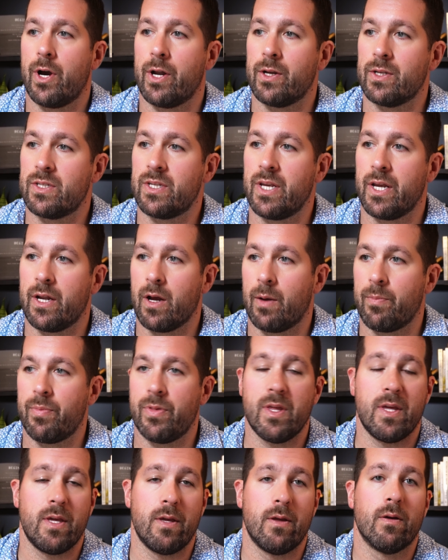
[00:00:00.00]
how to sync up
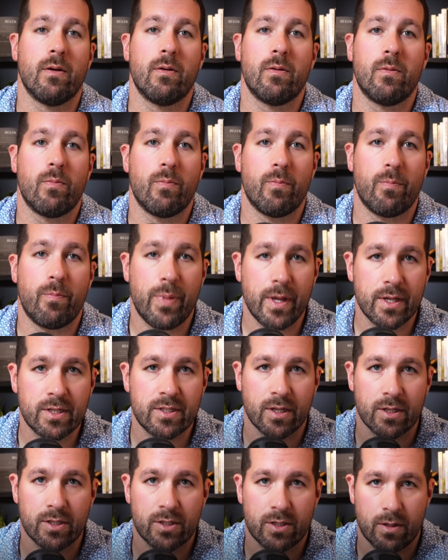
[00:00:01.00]
the
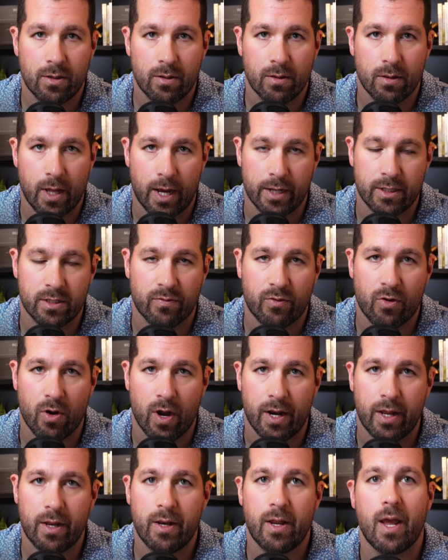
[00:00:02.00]
business lines of
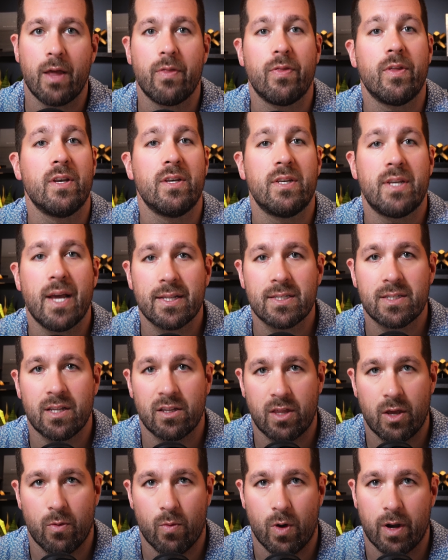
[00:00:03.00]
credit and the debts that
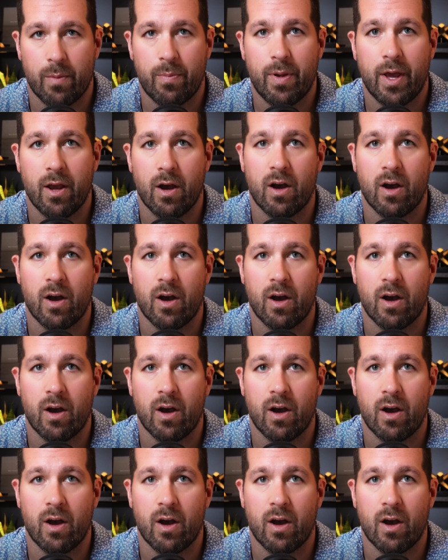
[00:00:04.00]
they want to pay